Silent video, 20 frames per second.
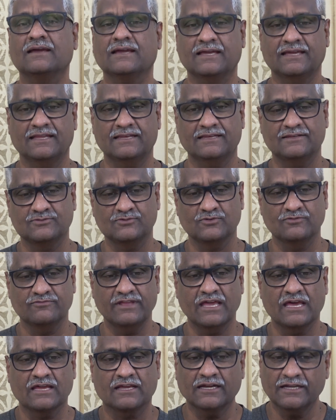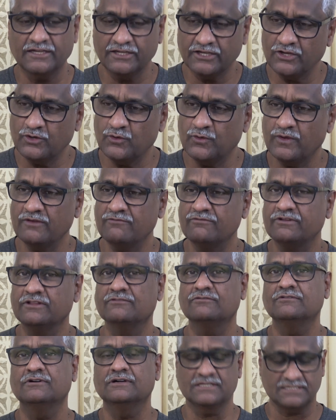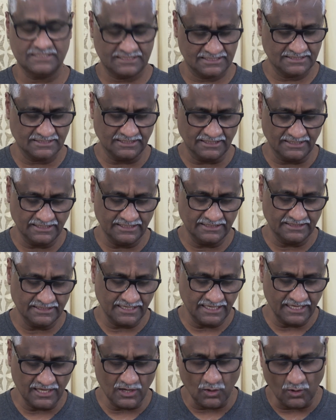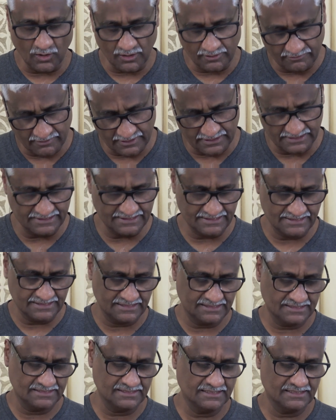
and so we are continuing with verse 33 onwards.